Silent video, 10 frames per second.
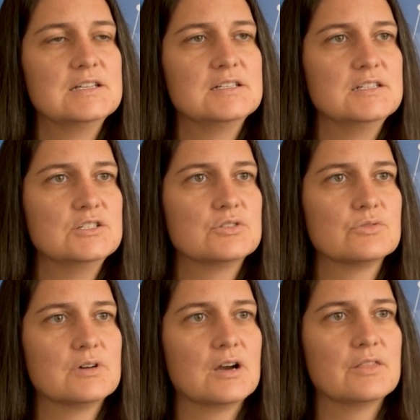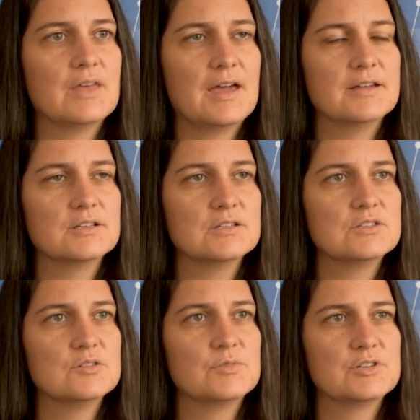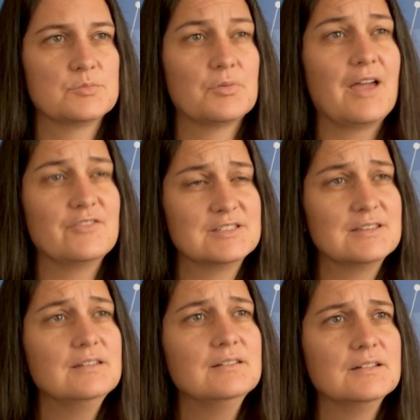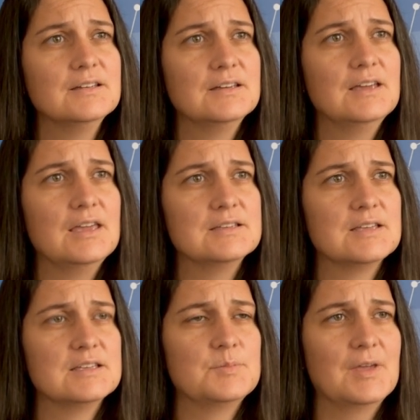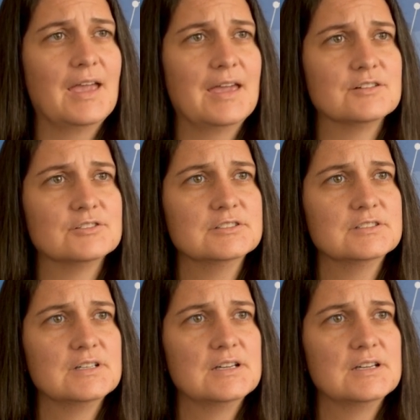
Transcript: to ensure that consumers' privacy is, is being handled.